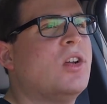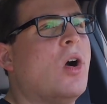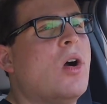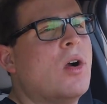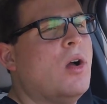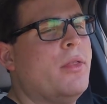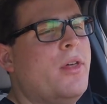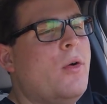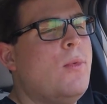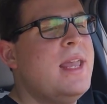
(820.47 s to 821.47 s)
car,
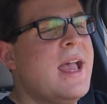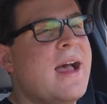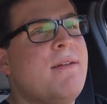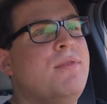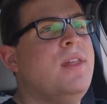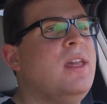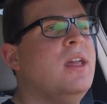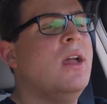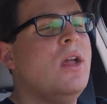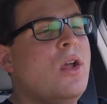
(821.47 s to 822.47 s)
although we have
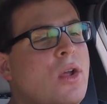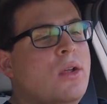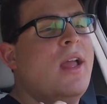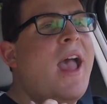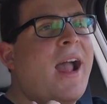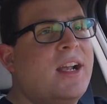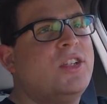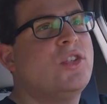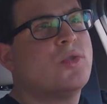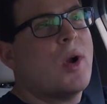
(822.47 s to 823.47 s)
the
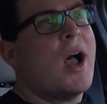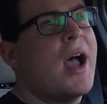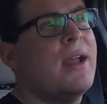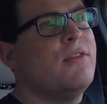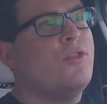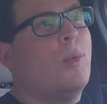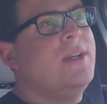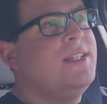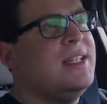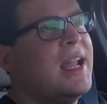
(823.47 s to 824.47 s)
X-Drive
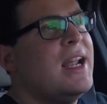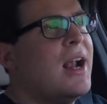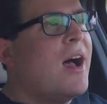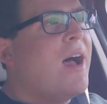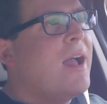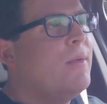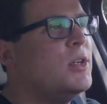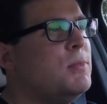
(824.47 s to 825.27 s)
28i, which